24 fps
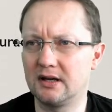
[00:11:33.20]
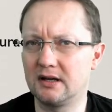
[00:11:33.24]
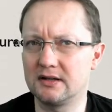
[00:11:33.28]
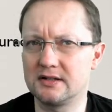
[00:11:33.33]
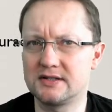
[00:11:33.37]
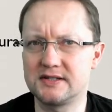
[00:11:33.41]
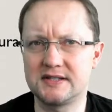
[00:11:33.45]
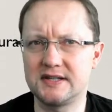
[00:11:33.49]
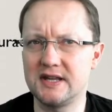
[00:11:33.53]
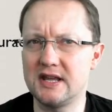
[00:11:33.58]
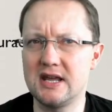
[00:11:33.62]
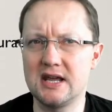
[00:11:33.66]

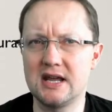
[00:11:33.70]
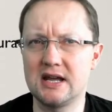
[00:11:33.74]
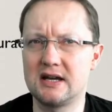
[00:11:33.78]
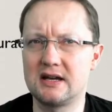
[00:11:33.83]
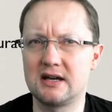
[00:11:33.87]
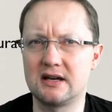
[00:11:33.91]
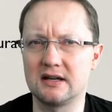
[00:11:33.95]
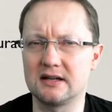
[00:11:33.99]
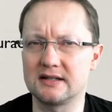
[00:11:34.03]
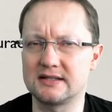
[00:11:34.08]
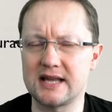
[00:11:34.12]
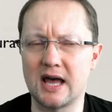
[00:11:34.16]
seeing
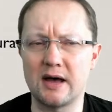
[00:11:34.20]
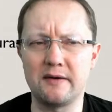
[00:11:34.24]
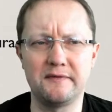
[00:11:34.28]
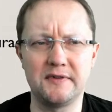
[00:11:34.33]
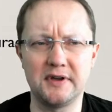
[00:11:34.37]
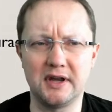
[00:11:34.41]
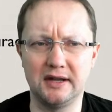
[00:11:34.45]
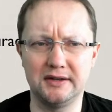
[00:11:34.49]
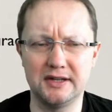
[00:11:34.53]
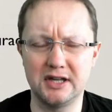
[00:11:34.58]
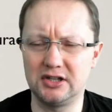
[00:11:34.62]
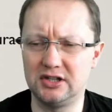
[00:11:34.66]

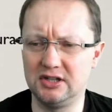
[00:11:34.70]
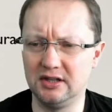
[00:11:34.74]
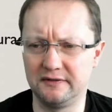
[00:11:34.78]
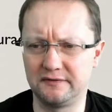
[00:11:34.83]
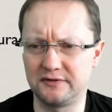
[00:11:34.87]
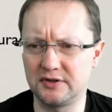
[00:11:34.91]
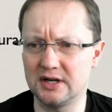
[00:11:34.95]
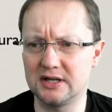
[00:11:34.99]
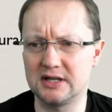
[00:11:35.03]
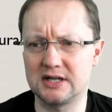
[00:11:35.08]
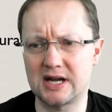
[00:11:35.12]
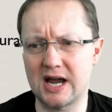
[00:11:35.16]
something in a
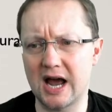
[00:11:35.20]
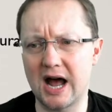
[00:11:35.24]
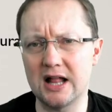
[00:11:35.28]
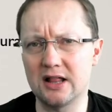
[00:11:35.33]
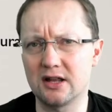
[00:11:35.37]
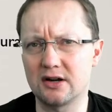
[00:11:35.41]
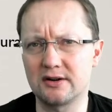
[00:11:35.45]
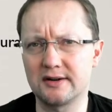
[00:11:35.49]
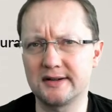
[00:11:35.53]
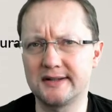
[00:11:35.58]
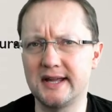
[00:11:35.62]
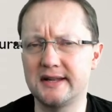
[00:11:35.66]
different
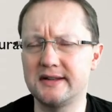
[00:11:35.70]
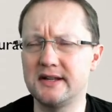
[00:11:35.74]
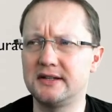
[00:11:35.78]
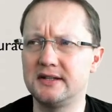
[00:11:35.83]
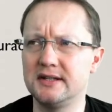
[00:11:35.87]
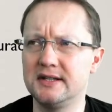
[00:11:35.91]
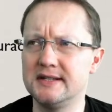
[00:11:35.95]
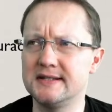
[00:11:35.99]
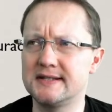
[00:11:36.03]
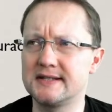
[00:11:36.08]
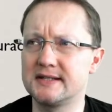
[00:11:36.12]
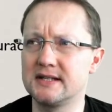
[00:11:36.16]
color than it
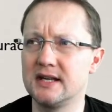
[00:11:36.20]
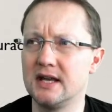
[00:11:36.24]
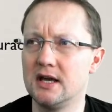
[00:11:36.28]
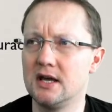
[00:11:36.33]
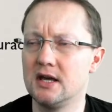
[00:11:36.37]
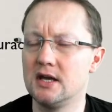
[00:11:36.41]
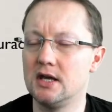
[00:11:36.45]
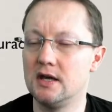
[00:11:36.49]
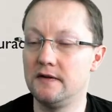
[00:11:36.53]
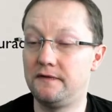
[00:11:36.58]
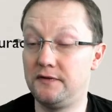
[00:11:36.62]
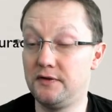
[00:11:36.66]
is.
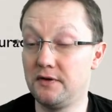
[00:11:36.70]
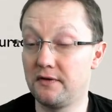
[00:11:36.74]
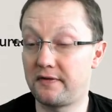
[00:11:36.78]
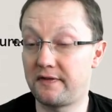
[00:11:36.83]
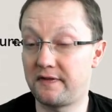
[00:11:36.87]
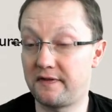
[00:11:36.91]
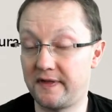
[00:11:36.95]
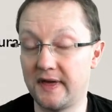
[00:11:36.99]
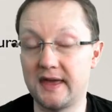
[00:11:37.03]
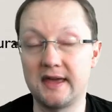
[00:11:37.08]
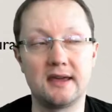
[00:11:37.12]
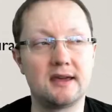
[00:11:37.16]
If you
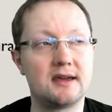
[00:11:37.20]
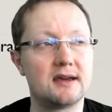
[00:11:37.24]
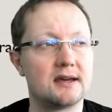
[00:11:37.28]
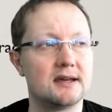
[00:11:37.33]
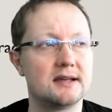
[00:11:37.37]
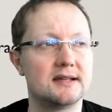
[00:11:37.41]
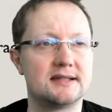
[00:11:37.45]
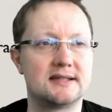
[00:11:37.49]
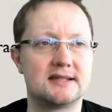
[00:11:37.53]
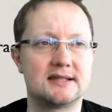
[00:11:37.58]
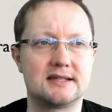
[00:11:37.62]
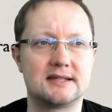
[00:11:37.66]
think
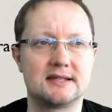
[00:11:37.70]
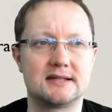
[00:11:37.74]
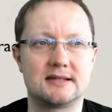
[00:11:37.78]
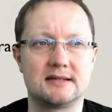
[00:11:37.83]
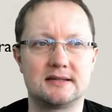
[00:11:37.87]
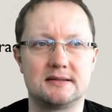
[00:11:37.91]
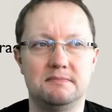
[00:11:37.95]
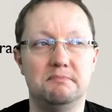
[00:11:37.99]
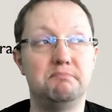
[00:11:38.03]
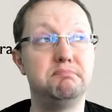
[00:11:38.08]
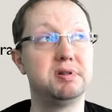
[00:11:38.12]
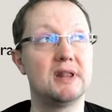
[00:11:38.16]

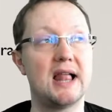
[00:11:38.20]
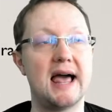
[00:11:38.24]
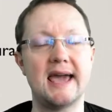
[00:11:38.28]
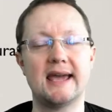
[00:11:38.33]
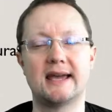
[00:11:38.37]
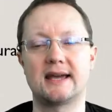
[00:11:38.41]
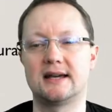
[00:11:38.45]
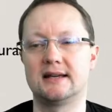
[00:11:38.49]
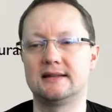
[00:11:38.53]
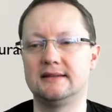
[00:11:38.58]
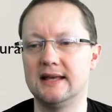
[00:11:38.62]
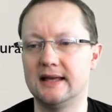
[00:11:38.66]
it's
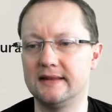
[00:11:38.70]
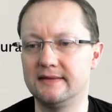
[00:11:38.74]
black,